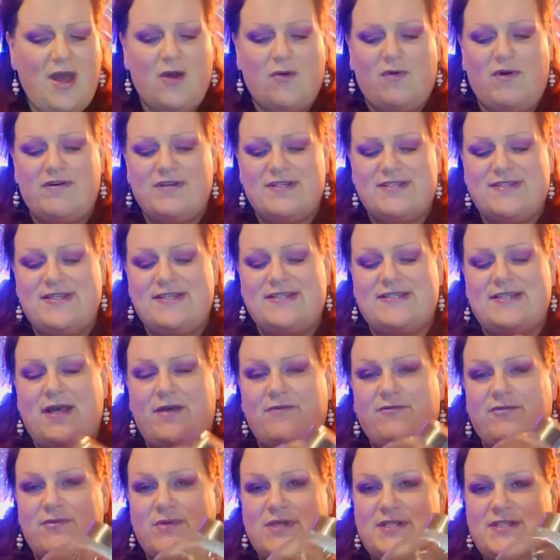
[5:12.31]
whereas this
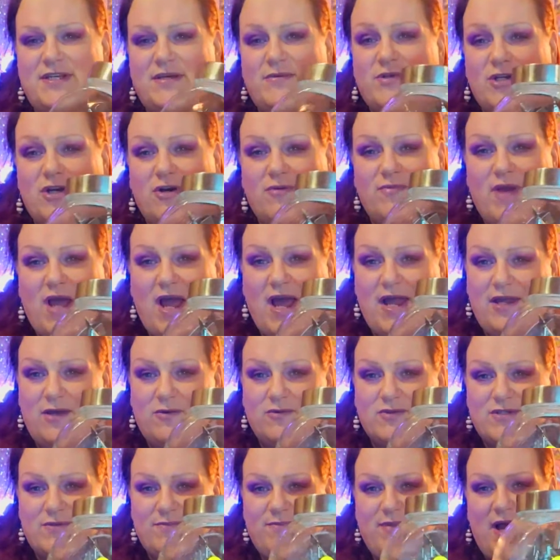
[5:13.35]
came from the tip shop and it
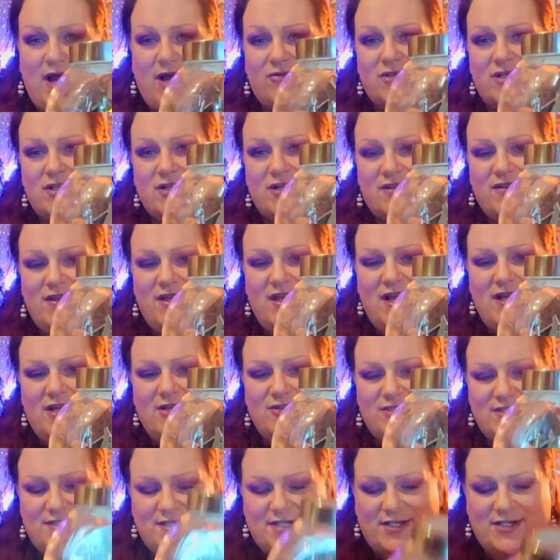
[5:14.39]
was £1. Look, the yellow
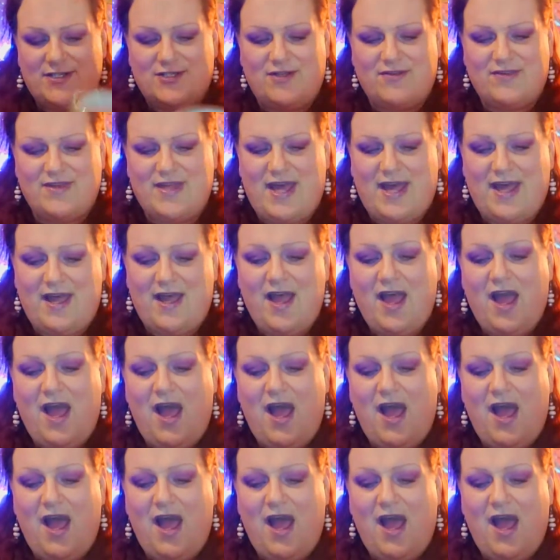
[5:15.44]
stickers on there.